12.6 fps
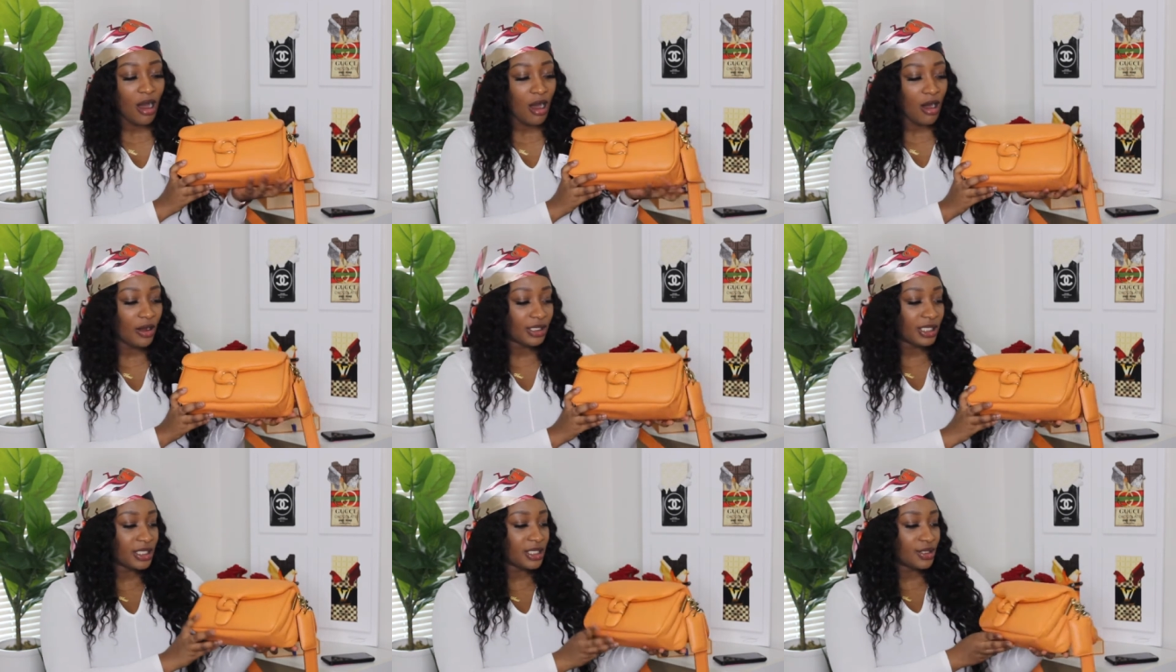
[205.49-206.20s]

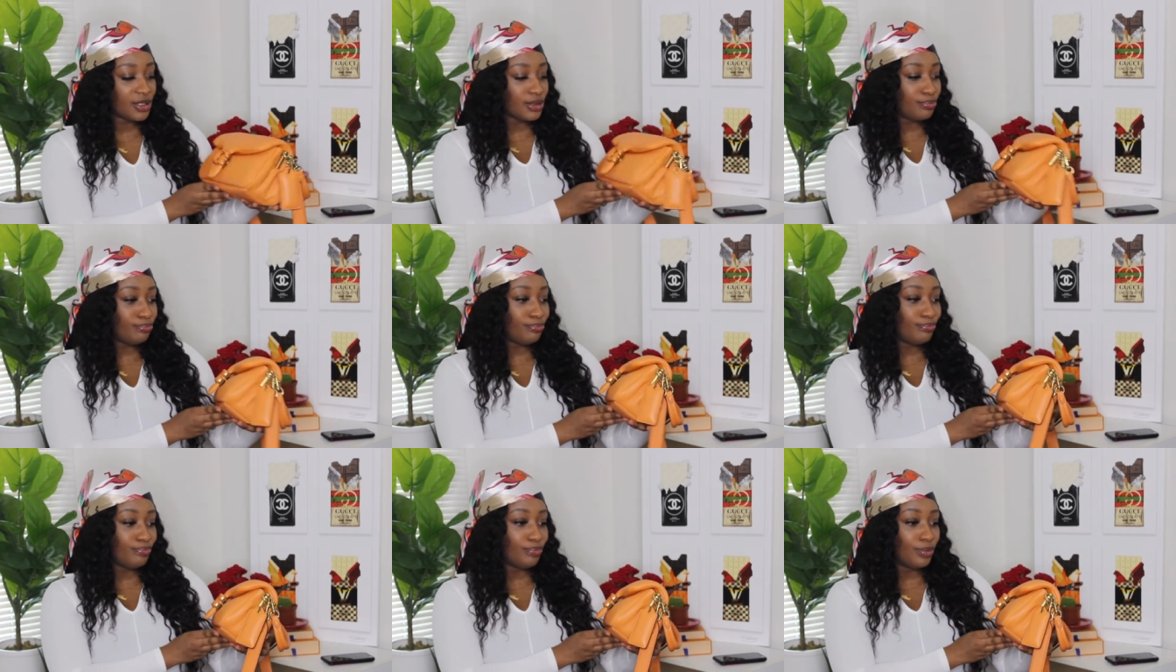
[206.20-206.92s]
Oh, this is
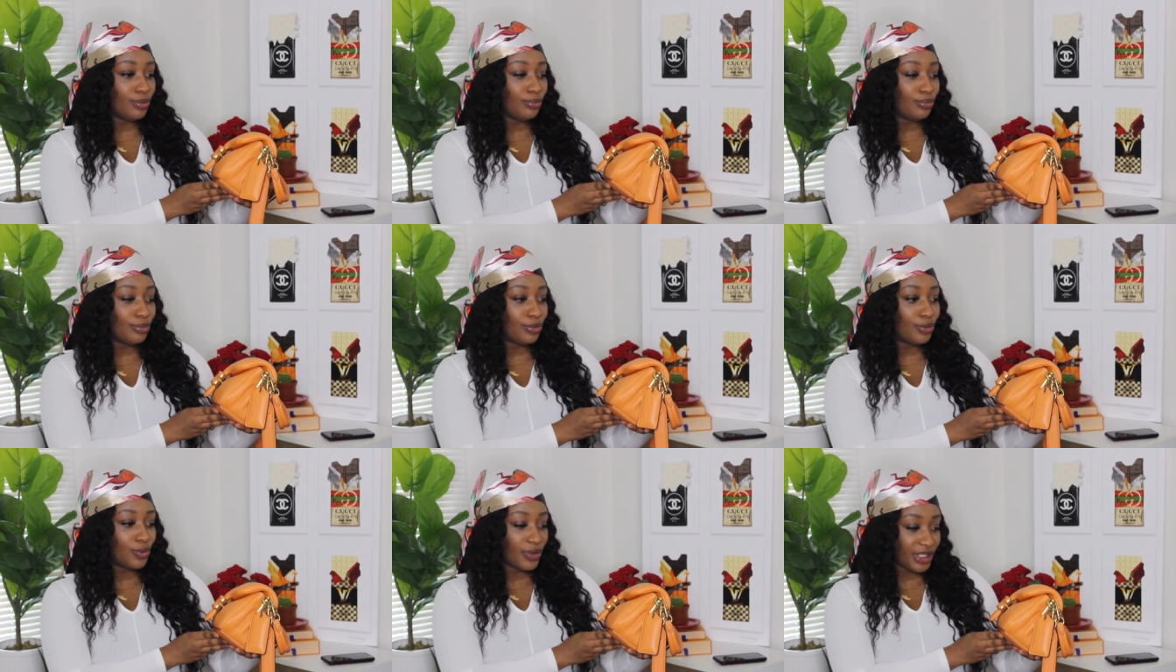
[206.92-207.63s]

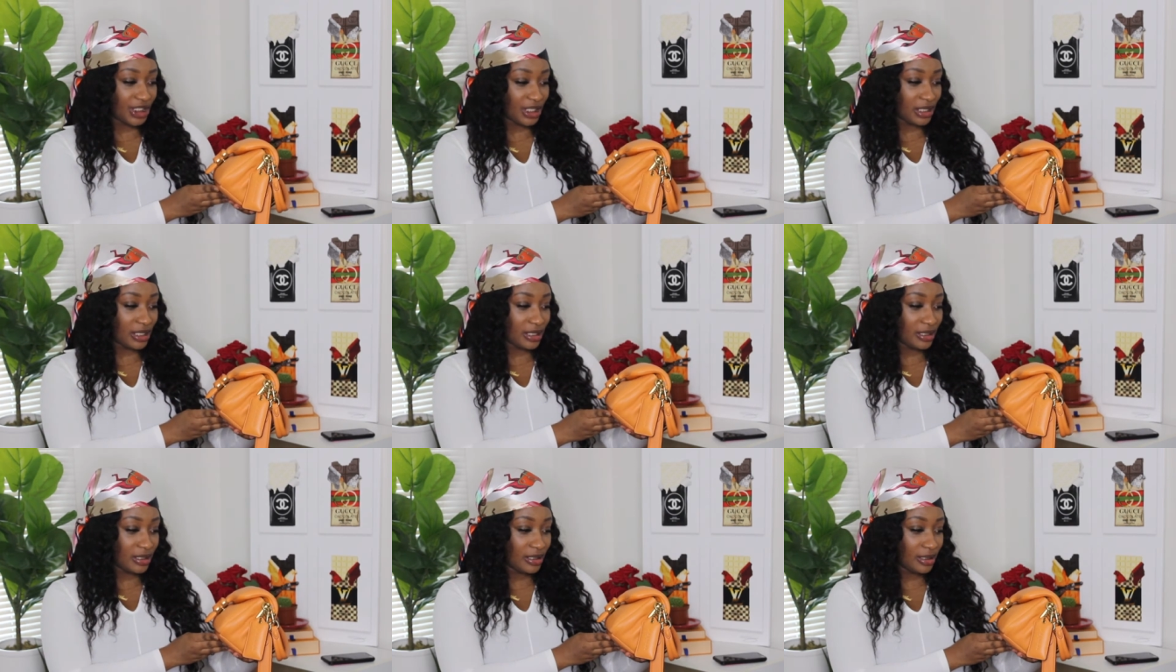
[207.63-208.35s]

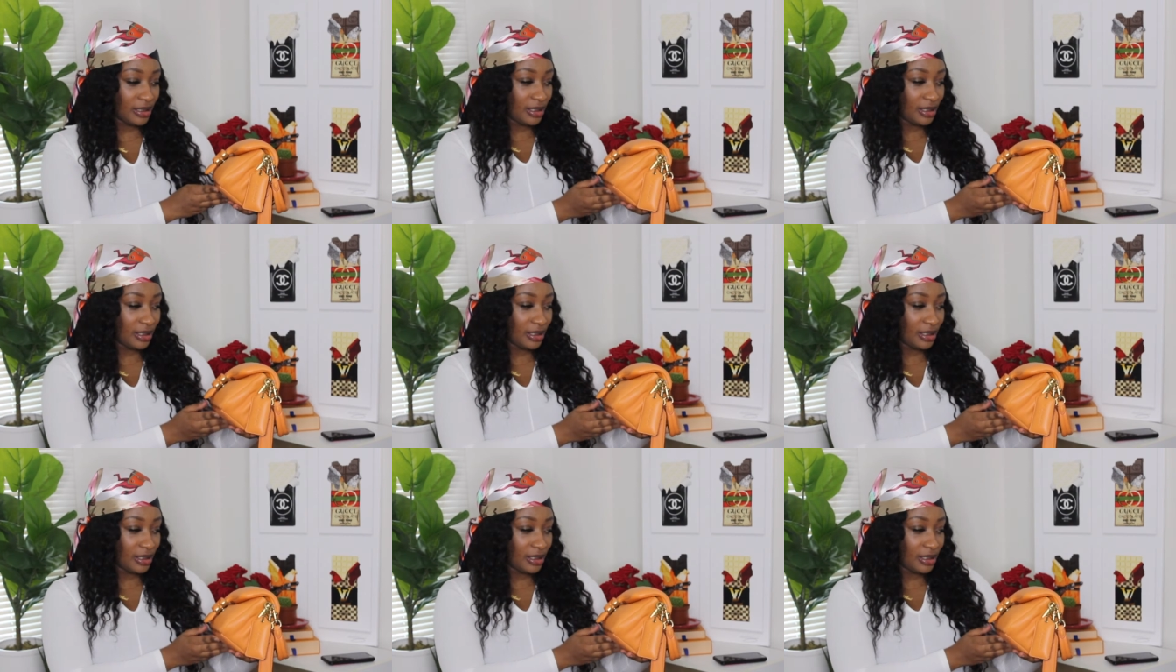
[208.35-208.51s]
gorgeous.